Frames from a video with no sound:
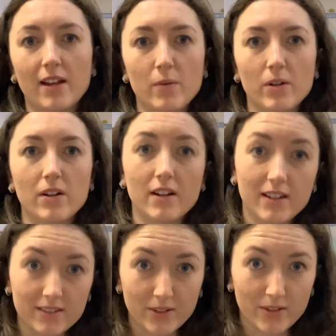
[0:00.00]
that word on
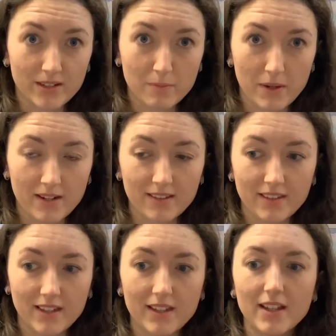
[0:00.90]
his own
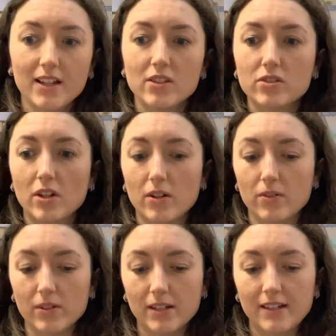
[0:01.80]
independently.
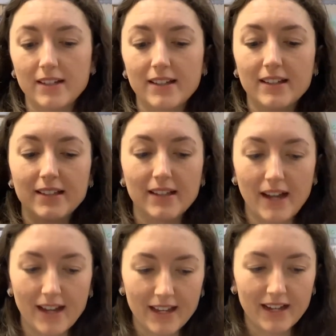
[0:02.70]
So
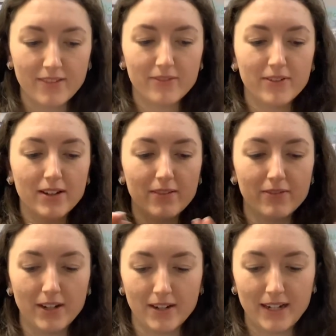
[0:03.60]
I have a
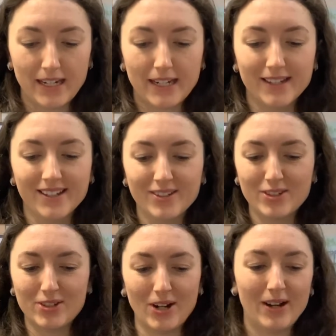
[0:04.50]
very
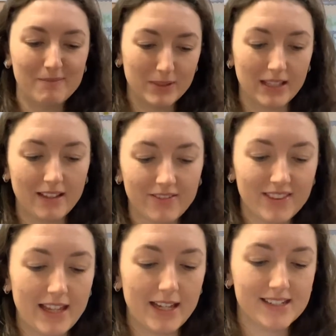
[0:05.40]
strong belief
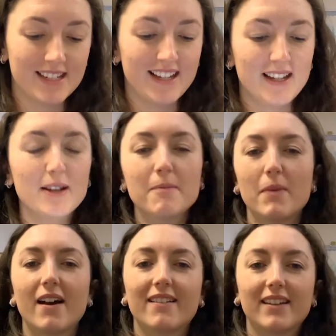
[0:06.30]
that
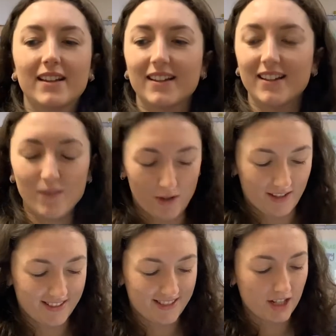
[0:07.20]
modeling
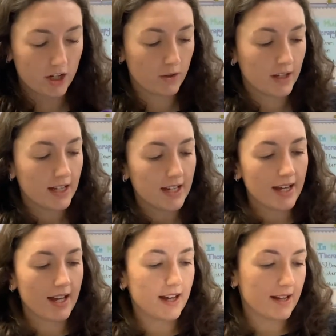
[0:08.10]
works. So
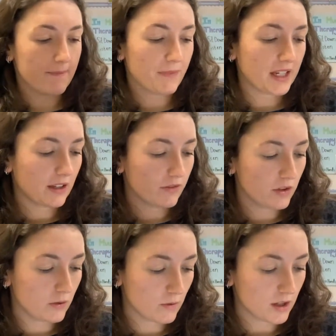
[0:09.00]
if
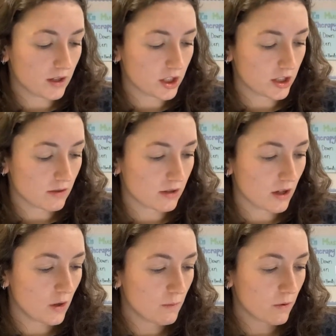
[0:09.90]
you just use the
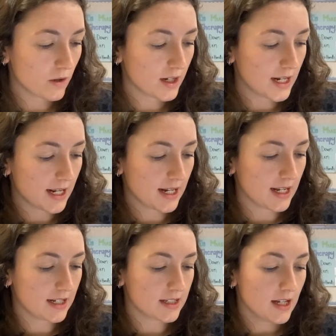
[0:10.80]
home board,
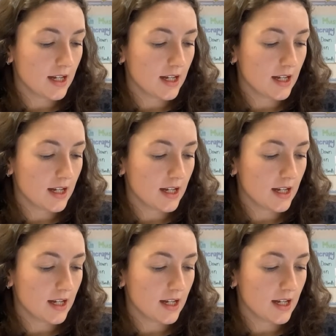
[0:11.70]
and